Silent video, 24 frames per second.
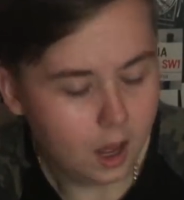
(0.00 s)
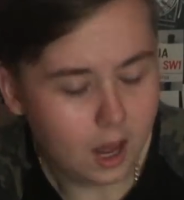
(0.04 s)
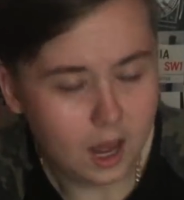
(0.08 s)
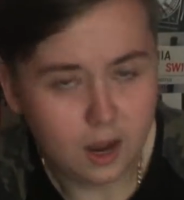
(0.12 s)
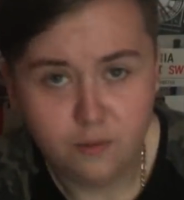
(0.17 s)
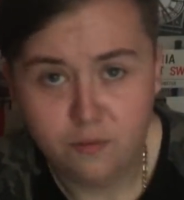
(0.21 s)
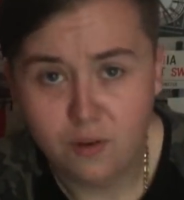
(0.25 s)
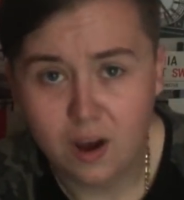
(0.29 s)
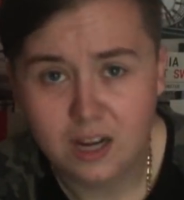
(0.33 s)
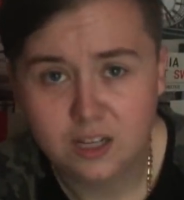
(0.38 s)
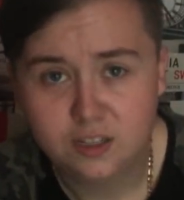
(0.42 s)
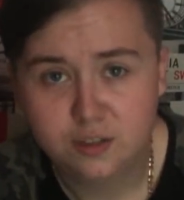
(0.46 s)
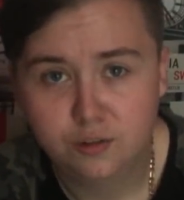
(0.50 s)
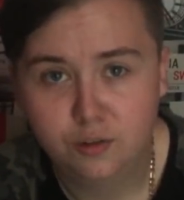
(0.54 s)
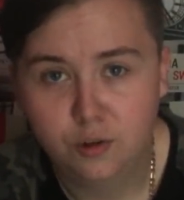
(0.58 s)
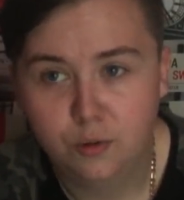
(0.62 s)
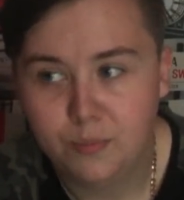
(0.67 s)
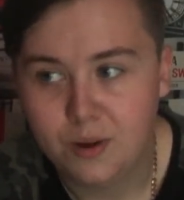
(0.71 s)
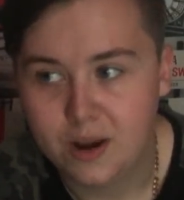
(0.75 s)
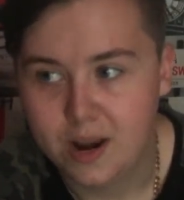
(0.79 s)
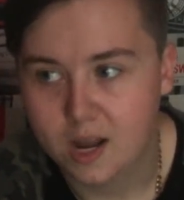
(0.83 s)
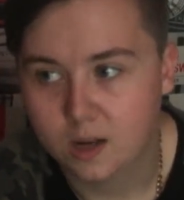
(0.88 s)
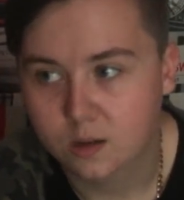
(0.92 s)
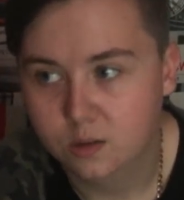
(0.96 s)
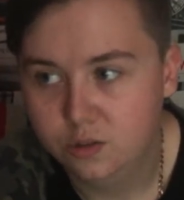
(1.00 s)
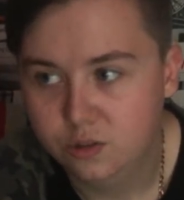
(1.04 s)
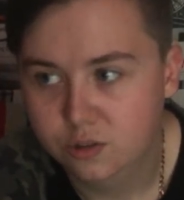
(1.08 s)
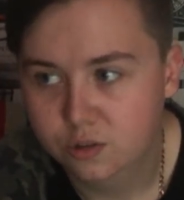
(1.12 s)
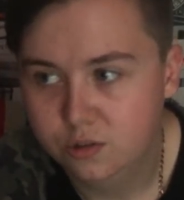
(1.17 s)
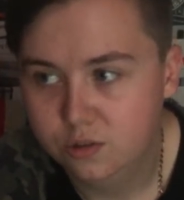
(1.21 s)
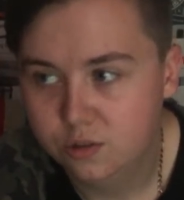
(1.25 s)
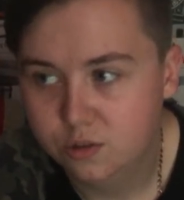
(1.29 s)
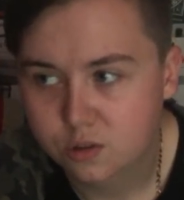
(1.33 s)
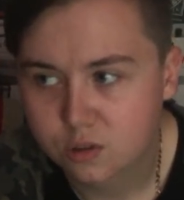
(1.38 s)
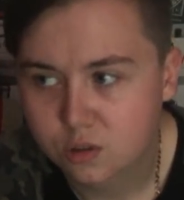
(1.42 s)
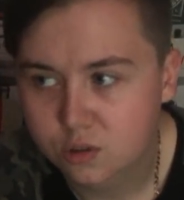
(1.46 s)
Advice on not being
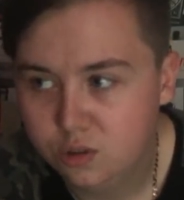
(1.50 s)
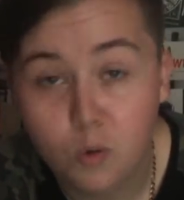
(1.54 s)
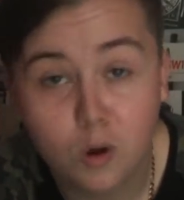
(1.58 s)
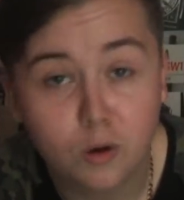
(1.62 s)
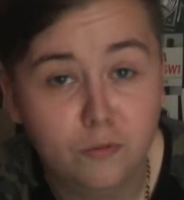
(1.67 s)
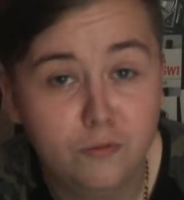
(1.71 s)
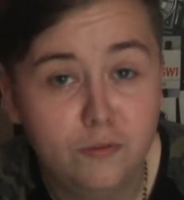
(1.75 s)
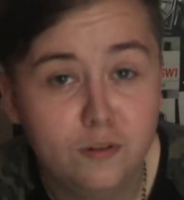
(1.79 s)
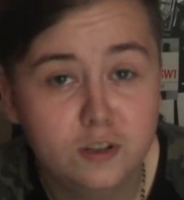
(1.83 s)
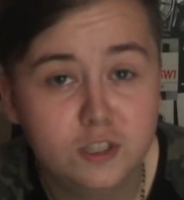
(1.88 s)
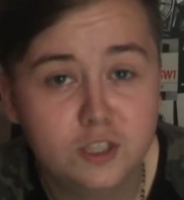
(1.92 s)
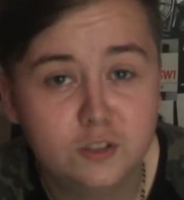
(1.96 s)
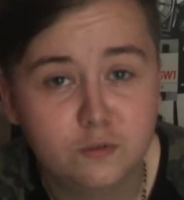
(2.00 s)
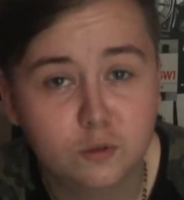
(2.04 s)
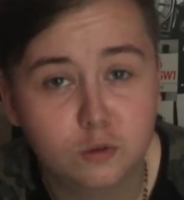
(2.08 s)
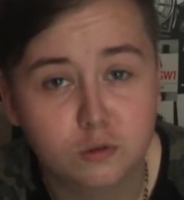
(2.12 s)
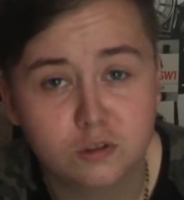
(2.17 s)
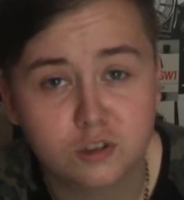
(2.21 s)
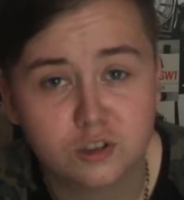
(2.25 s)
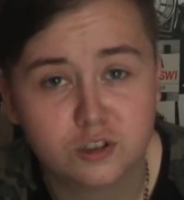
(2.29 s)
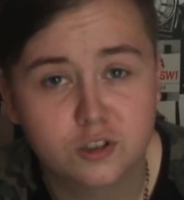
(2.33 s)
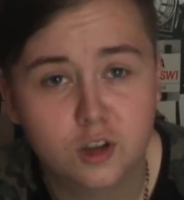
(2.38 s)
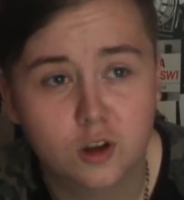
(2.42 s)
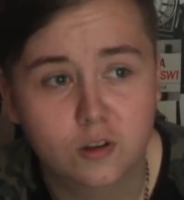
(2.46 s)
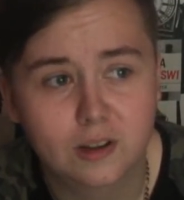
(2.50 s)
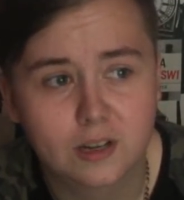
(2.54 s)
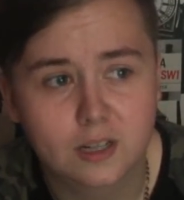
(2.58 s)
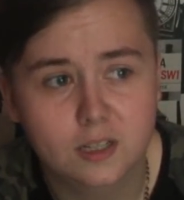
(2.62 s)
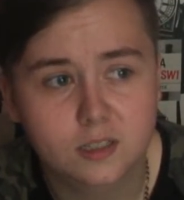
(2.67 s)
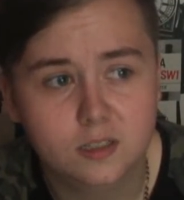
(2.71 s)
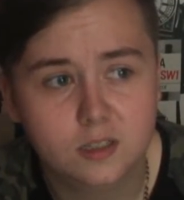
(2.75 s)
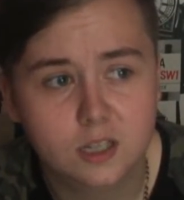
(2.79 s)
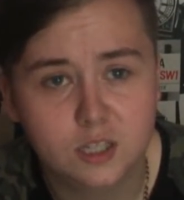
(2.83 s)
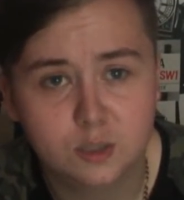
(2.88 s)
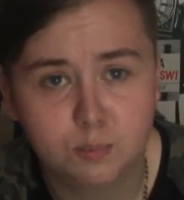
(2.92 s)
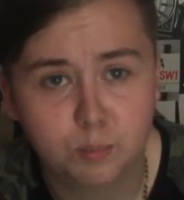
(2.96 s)
anxious? Well, first of all, just know
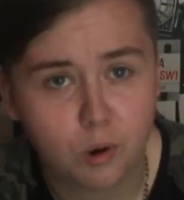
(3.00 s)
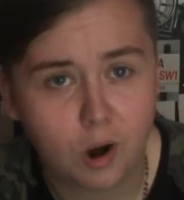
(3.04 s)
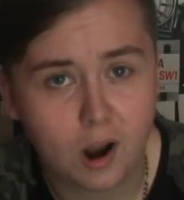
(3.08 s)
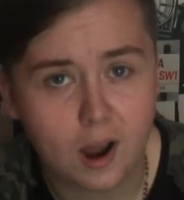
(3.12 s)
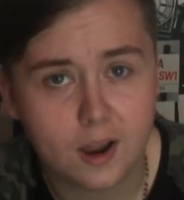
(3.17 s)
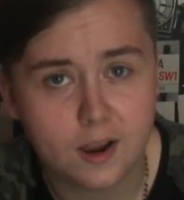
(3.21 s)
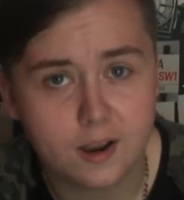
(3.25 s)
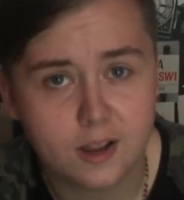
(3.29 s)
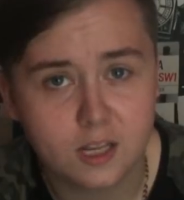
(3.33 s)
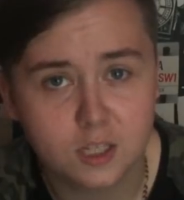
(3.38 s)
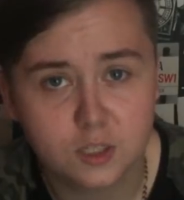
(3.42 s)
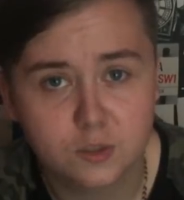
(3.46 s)
that it's Pride.